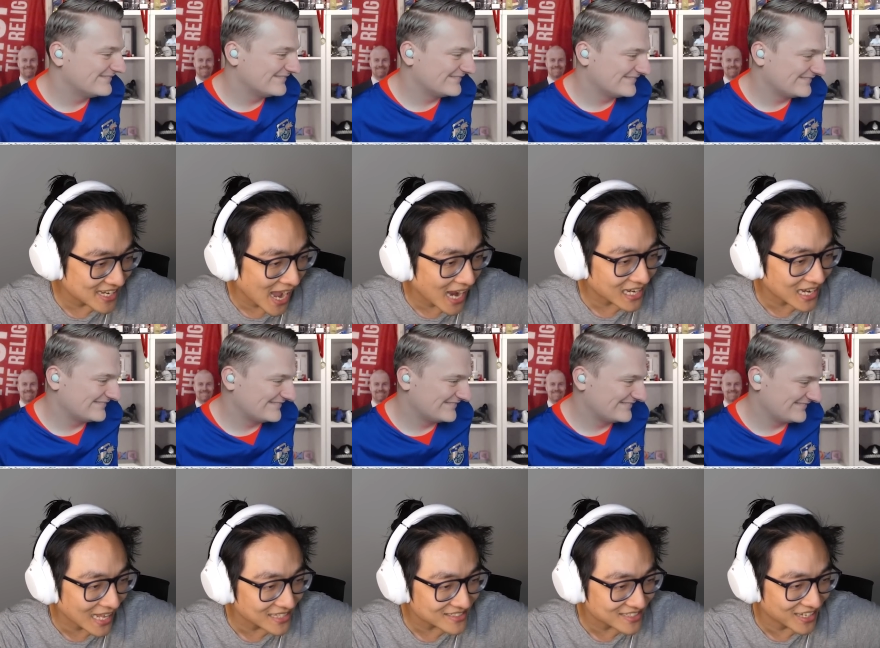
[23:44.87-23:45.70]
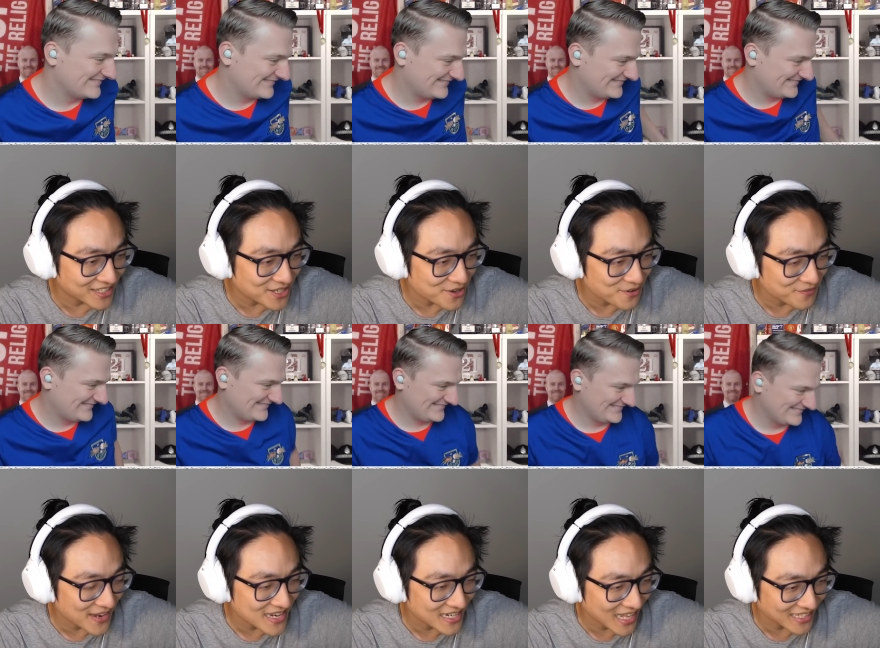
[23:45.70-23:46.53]
Speaker 1: Atlanta, Juve,
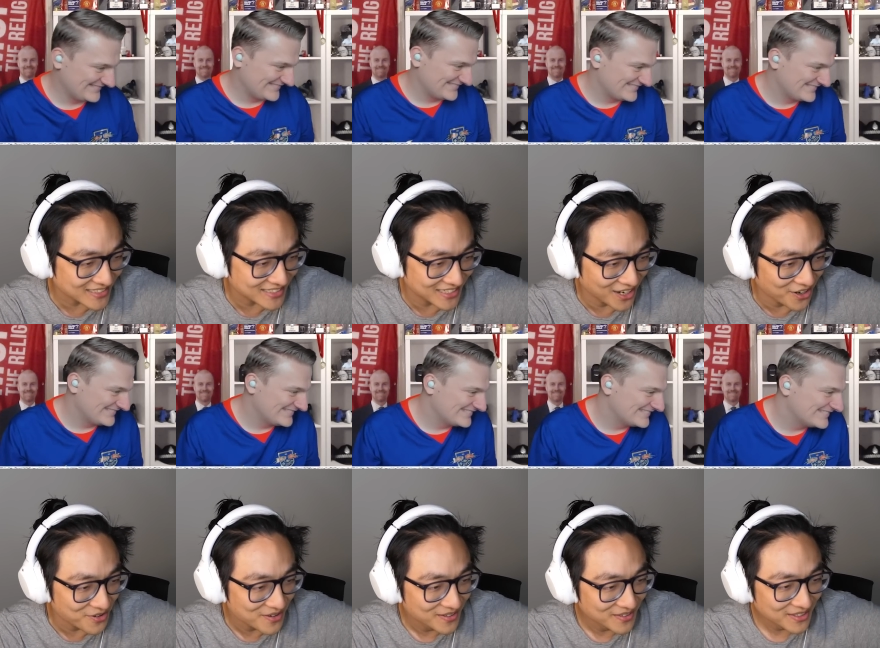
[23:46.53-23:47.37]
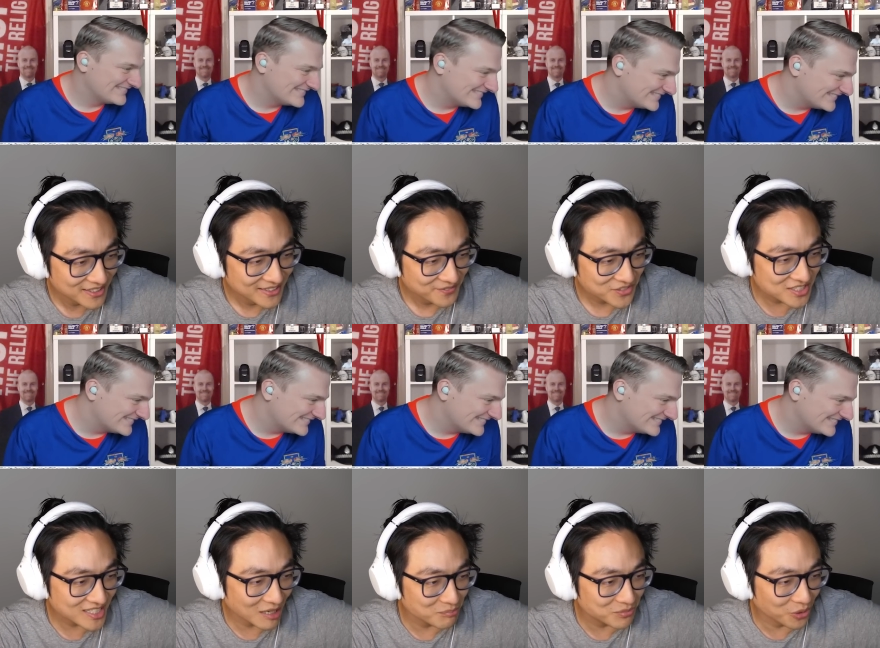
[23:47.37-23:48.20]
Lazio.
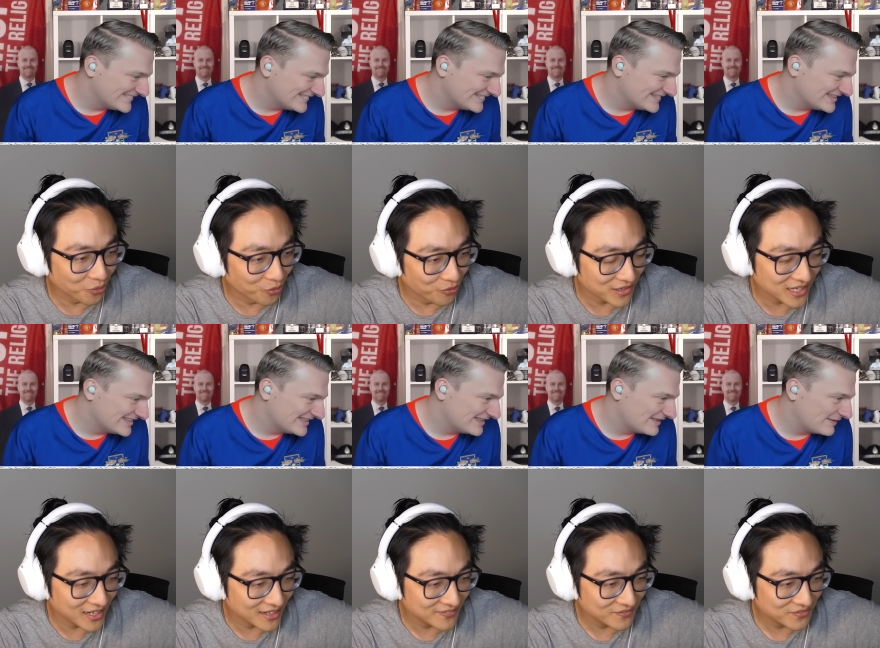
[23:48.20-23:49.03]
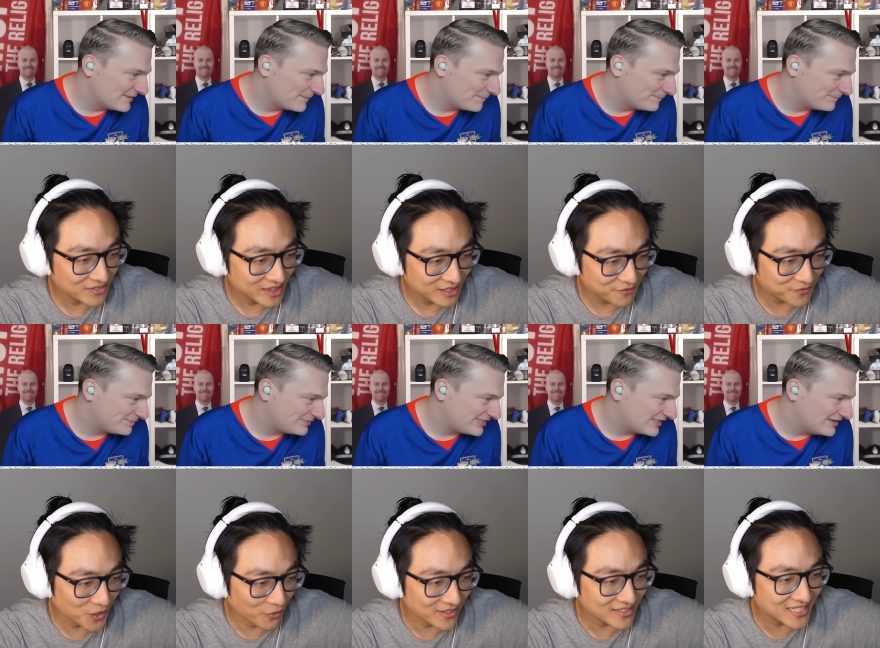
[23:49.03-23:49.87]
Sampdoria,
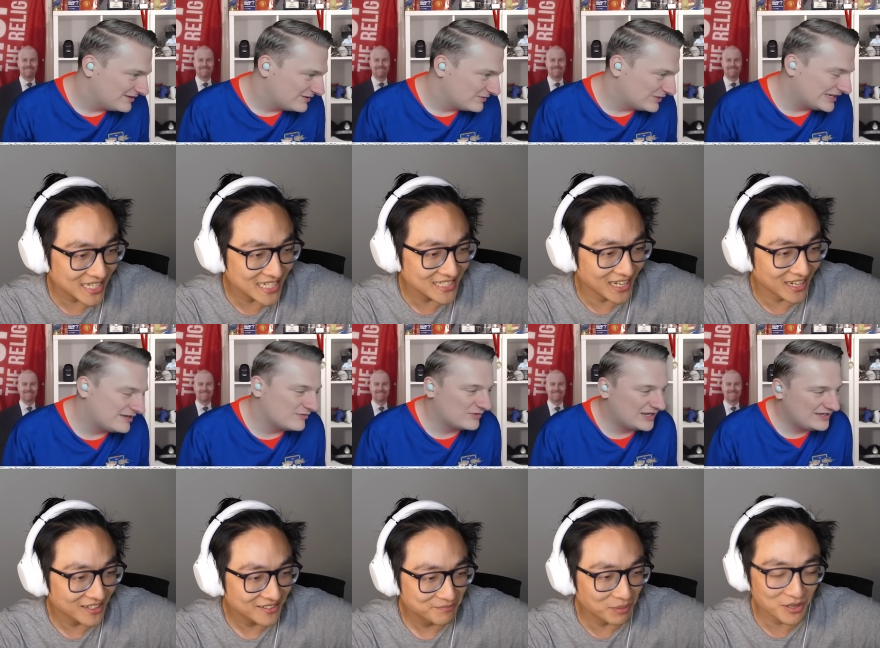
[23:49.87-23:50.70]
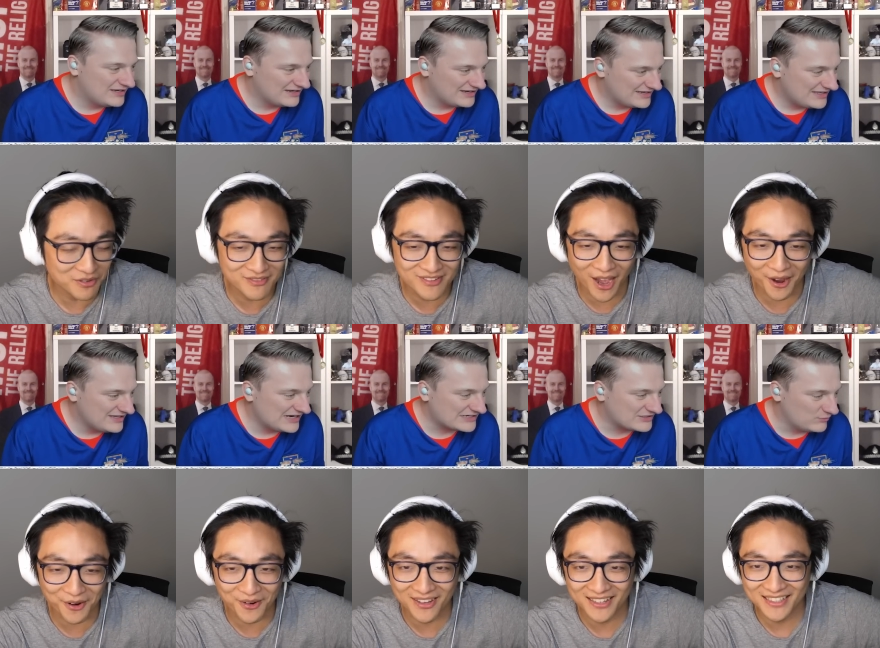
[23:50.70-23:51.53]
Fiorentina,
Speaker 2: he didn't
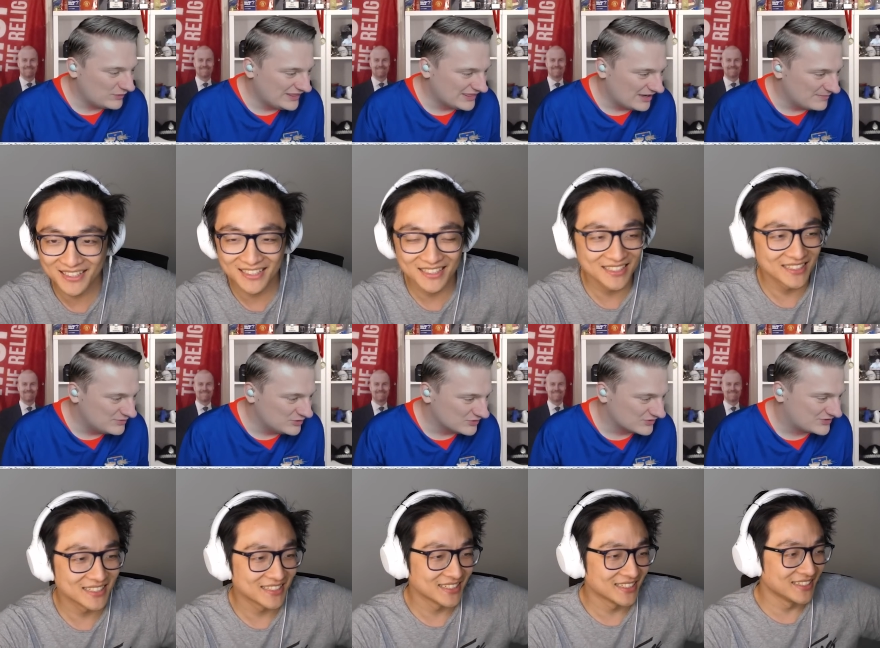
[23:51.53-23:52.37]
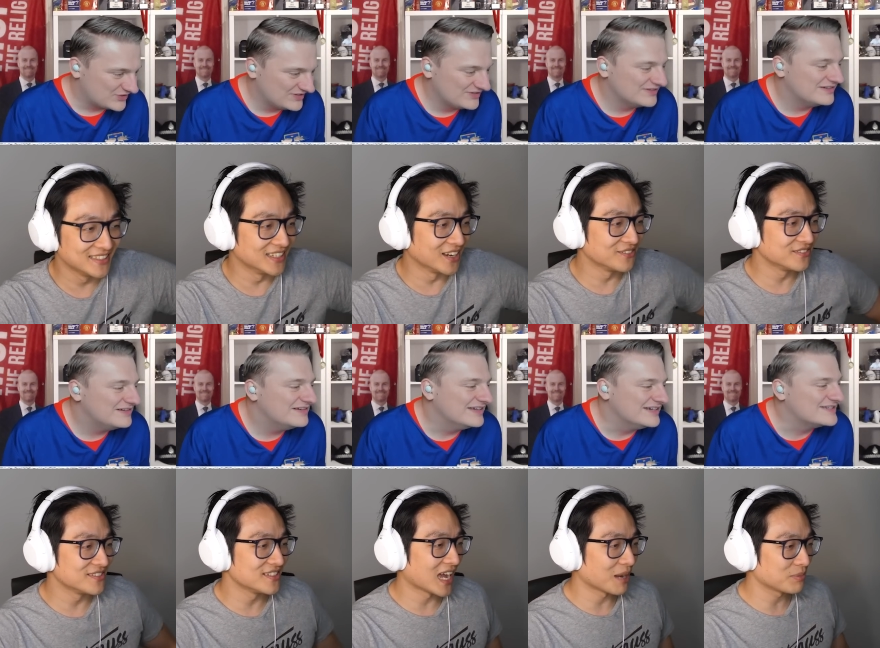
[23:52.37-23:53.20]
actually win that much
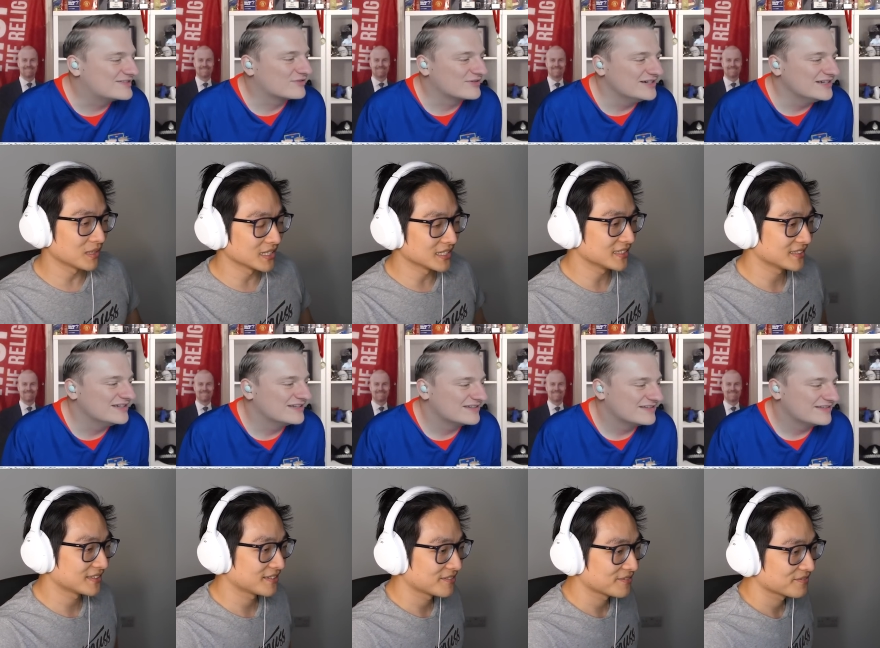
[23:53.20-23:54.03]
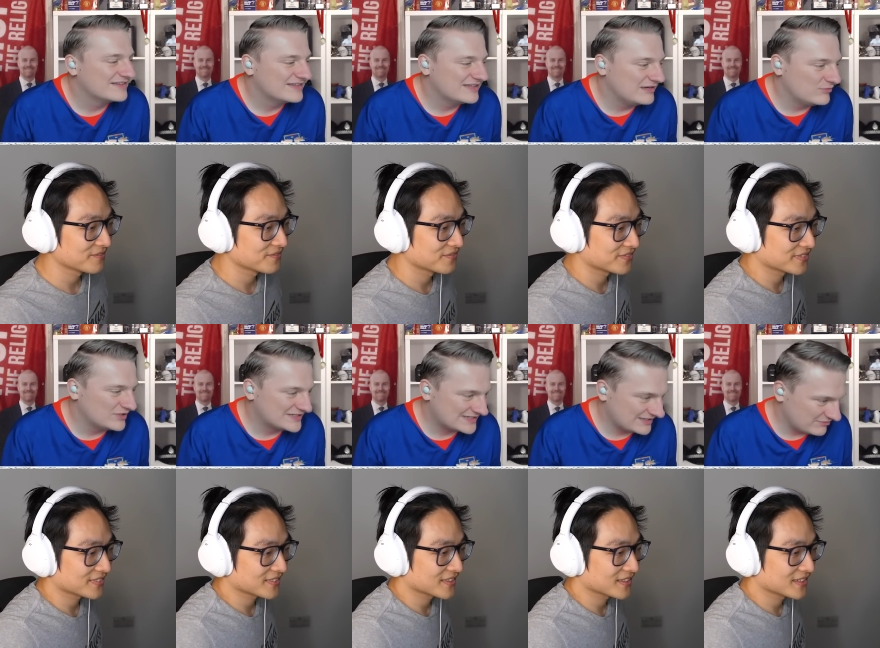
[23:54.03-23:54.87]
Speaker 1: in
Speaker 2: his career. He won
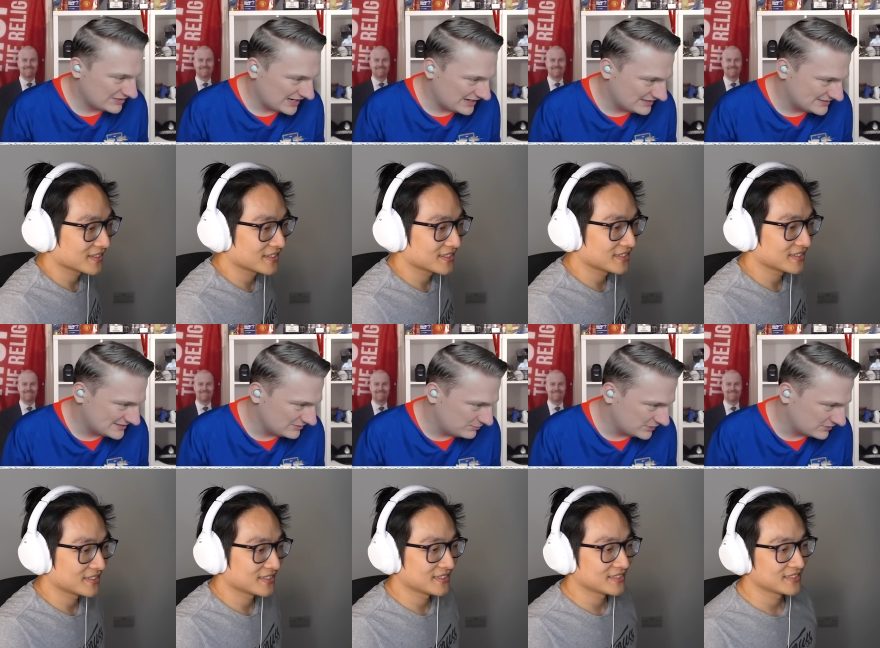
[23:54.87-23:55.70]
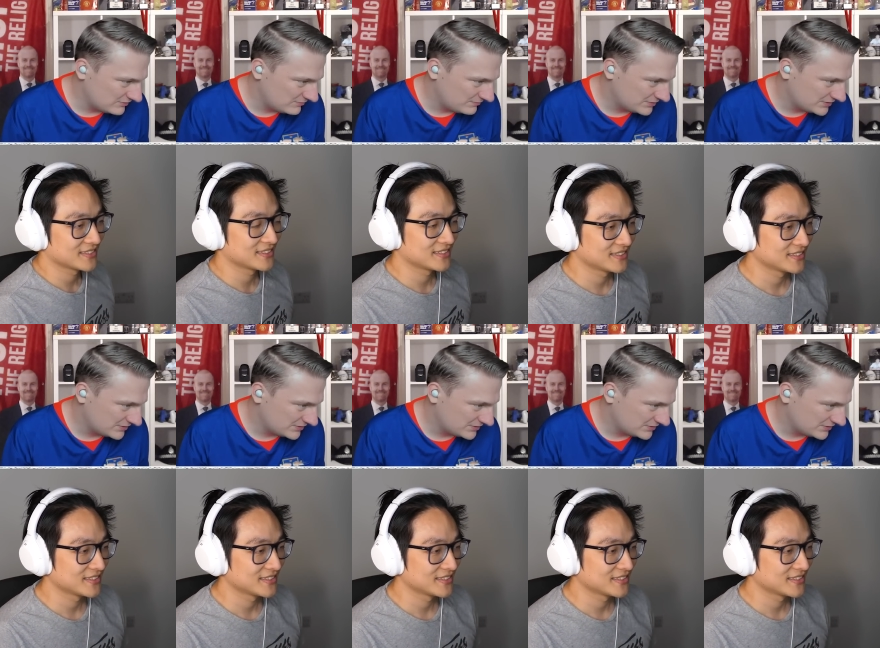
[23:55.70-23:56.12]
a Serie A Super Cup